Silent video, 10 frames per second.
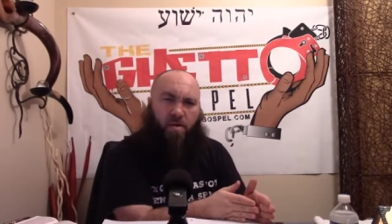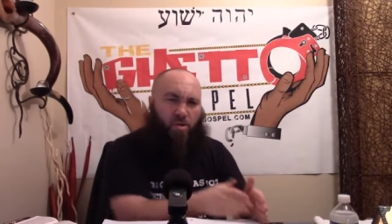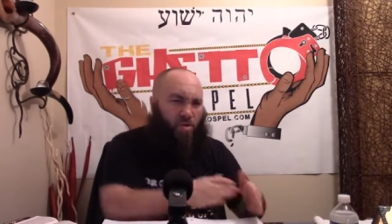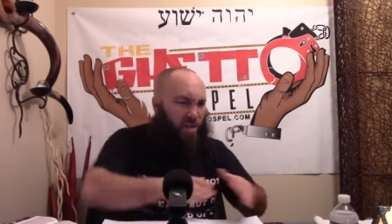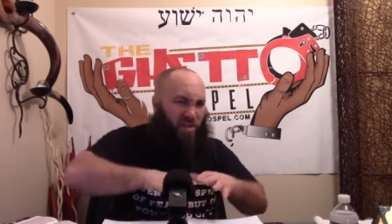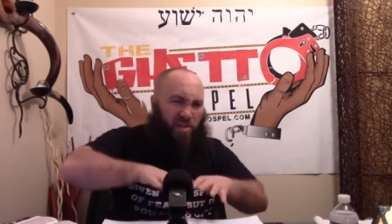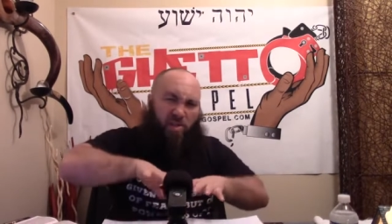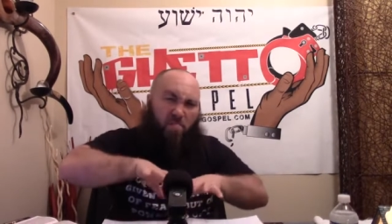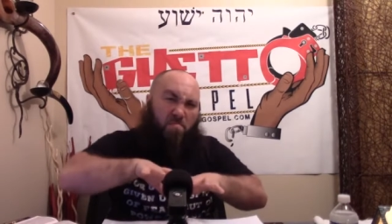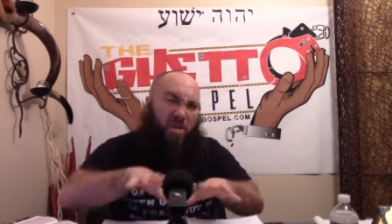So this
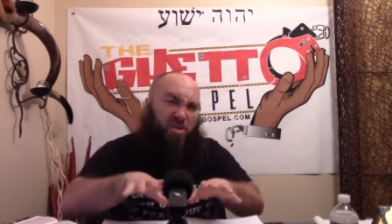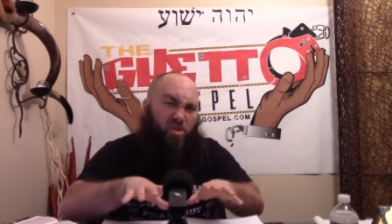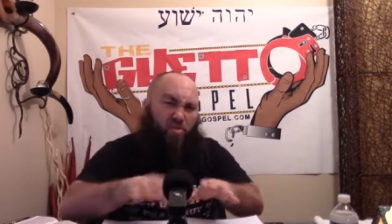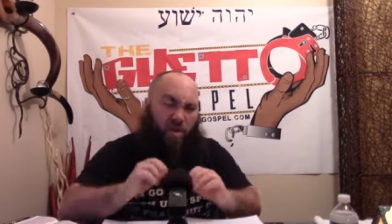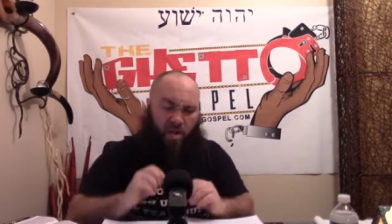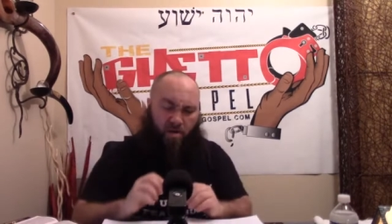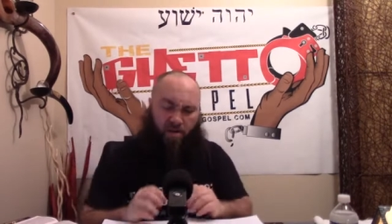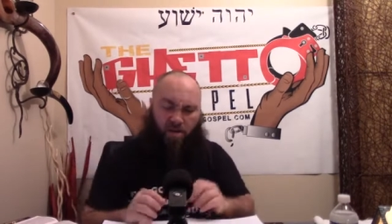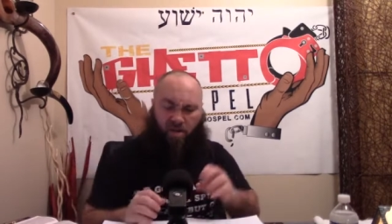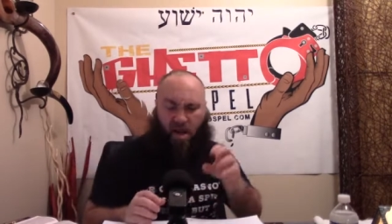is a mystery here,
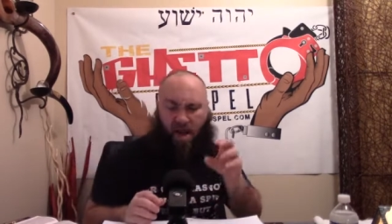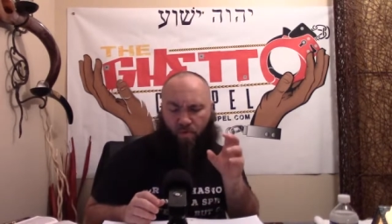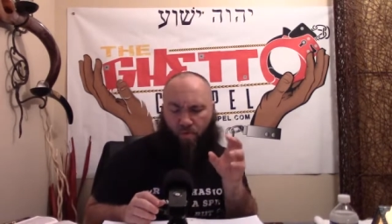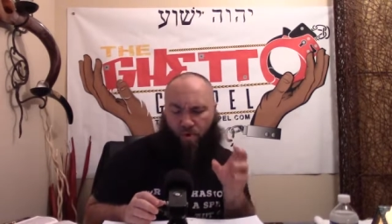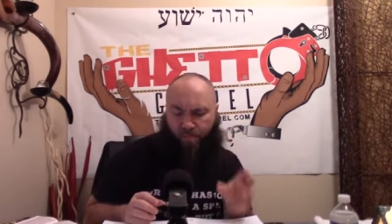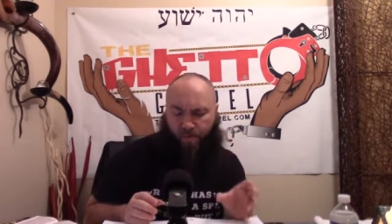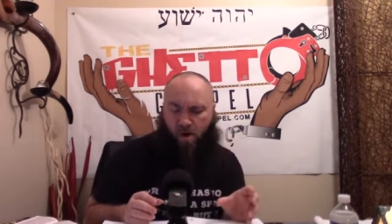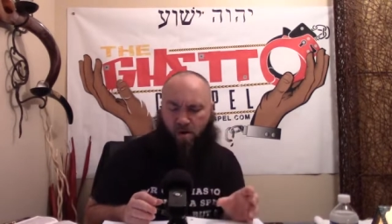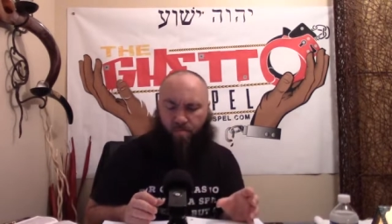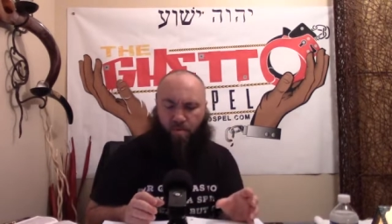because you have the word
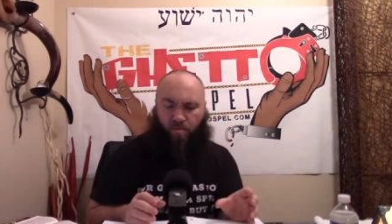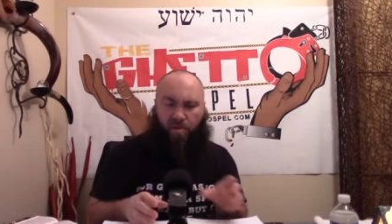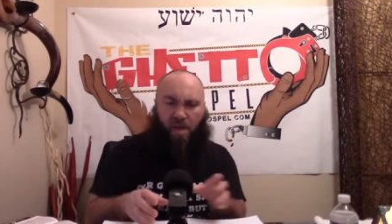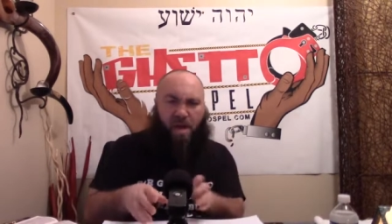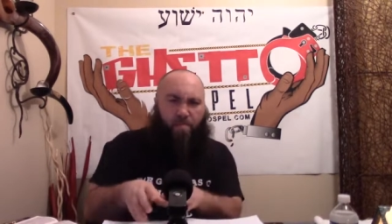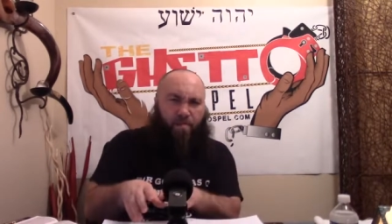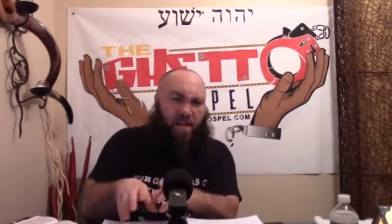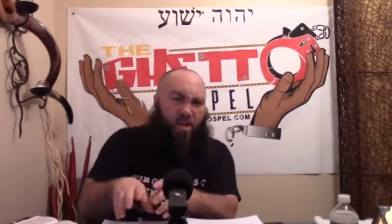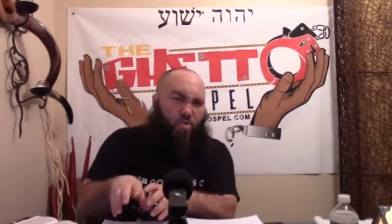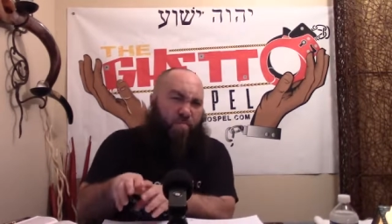Pergamos,
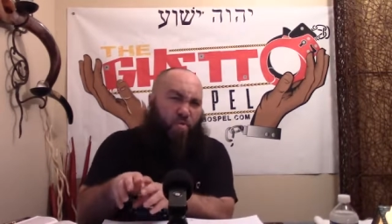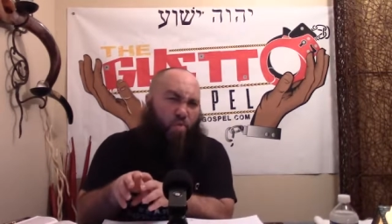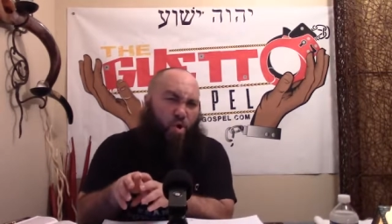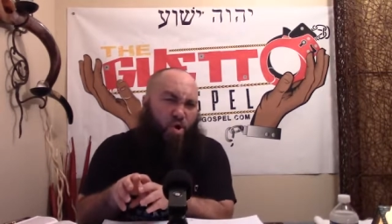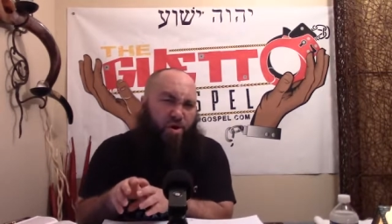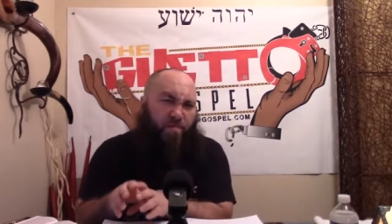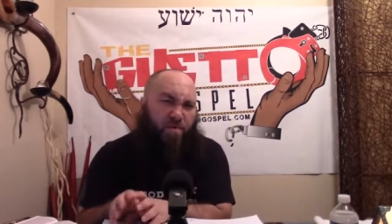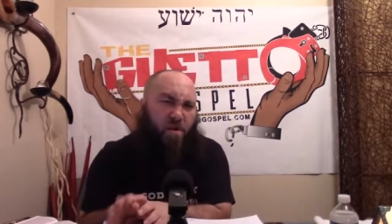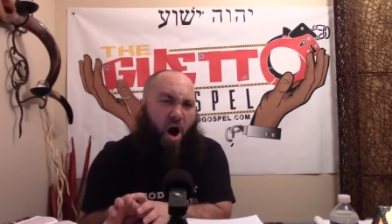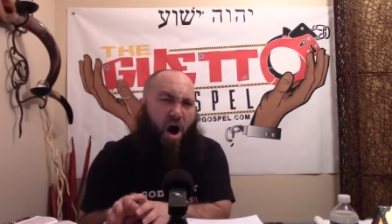but then you have the word
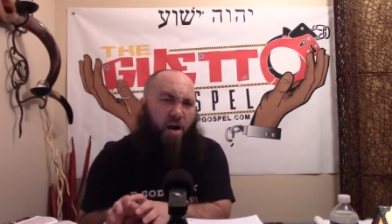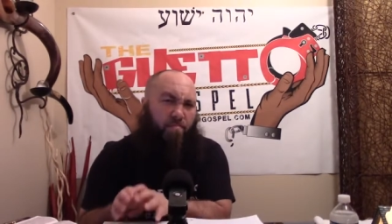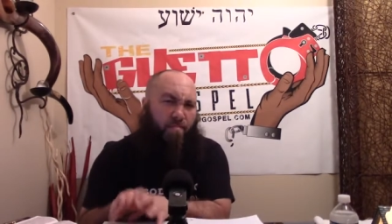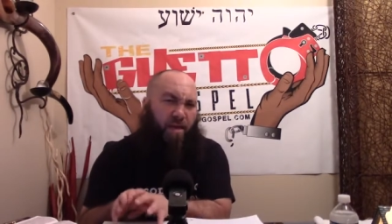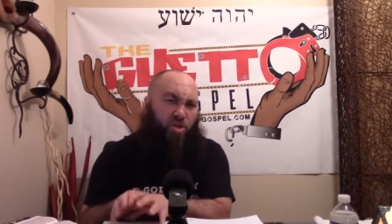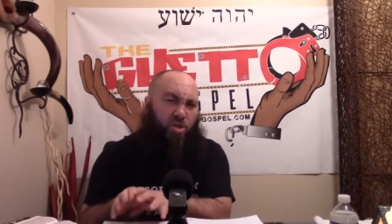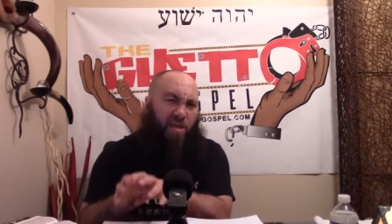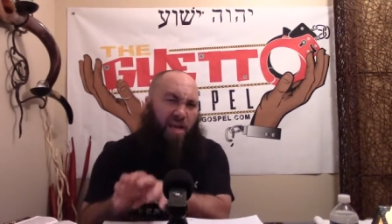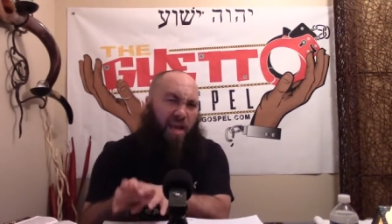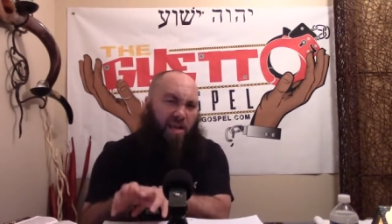of God
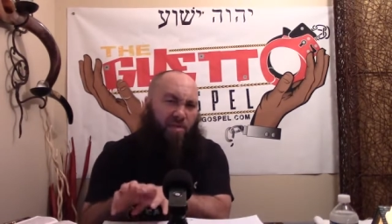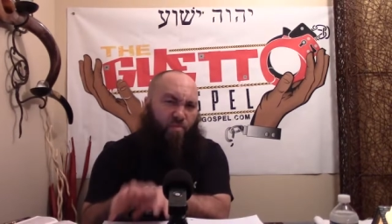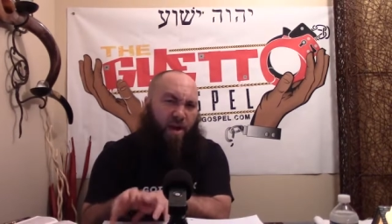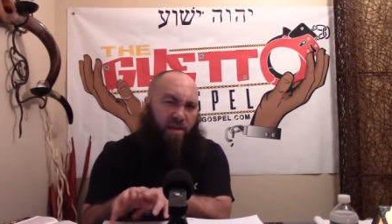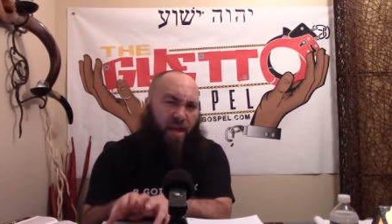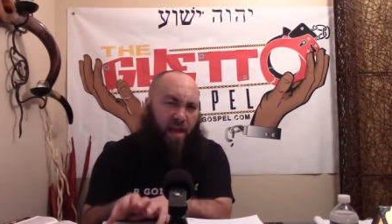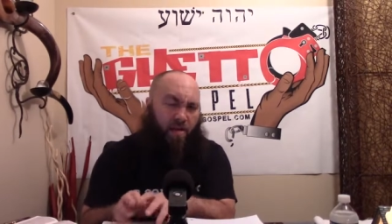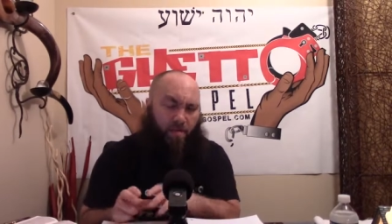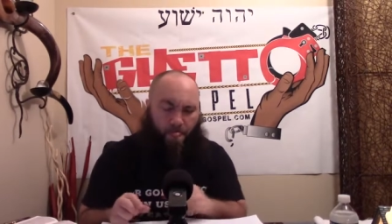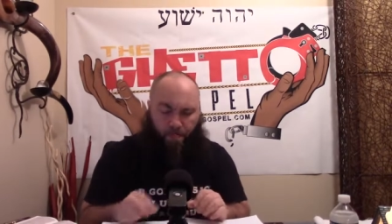mentioned, hidden right
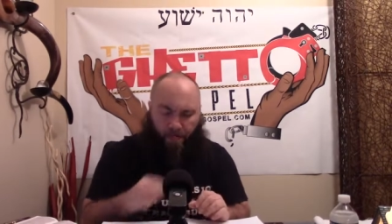there.